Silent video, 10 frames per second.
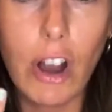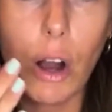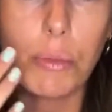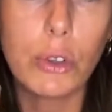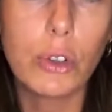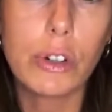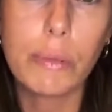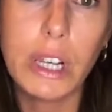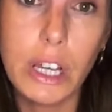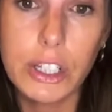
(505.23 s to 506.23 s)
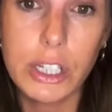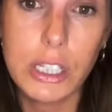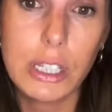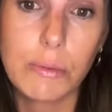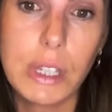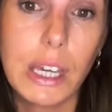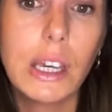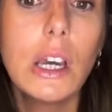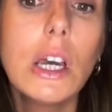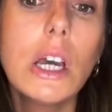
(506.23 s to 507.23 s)
up or I'm allergic to
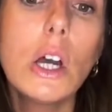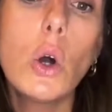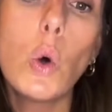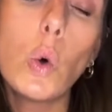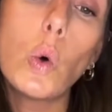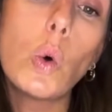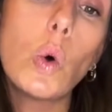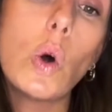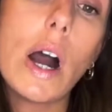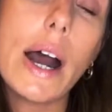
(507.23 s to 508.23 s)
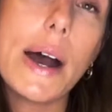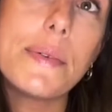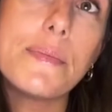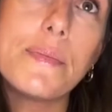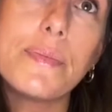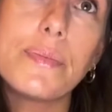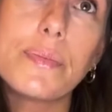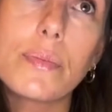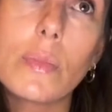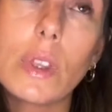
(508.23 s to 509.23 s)
something or
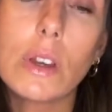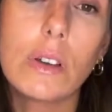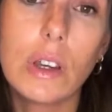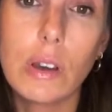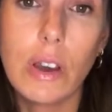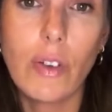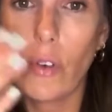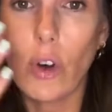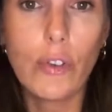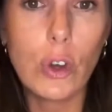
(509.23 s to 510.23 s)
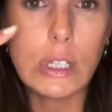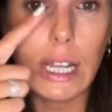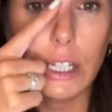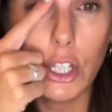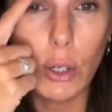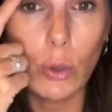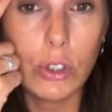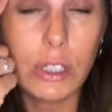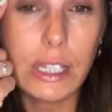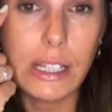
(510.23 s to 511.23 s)
um, if I've got a food allergy. It
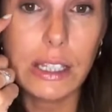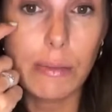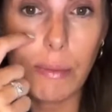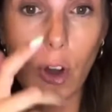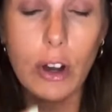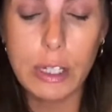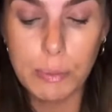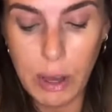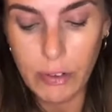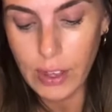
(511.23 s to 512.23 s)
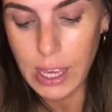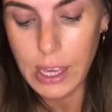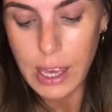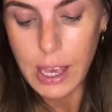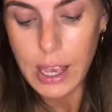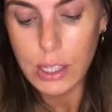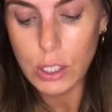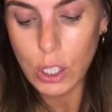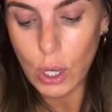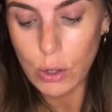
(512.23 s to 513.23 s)
always tends to make my eyes puffy.
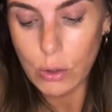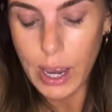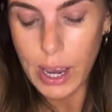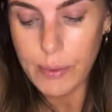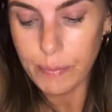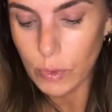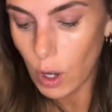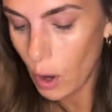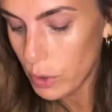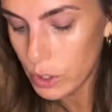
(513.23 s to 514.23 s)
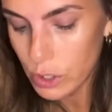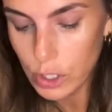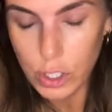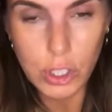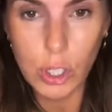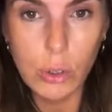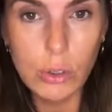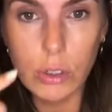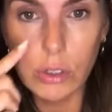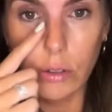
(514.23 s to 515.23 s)
So um, I used to just
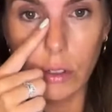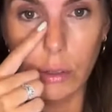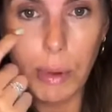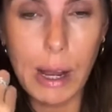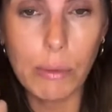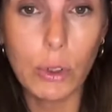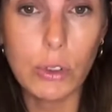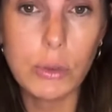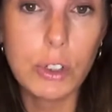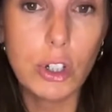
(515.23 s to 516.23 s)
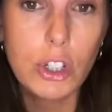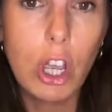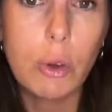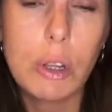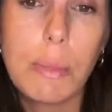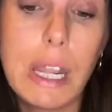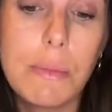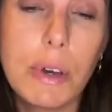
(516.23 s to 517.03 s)
use the Balmonds, which I'll show you in a minute,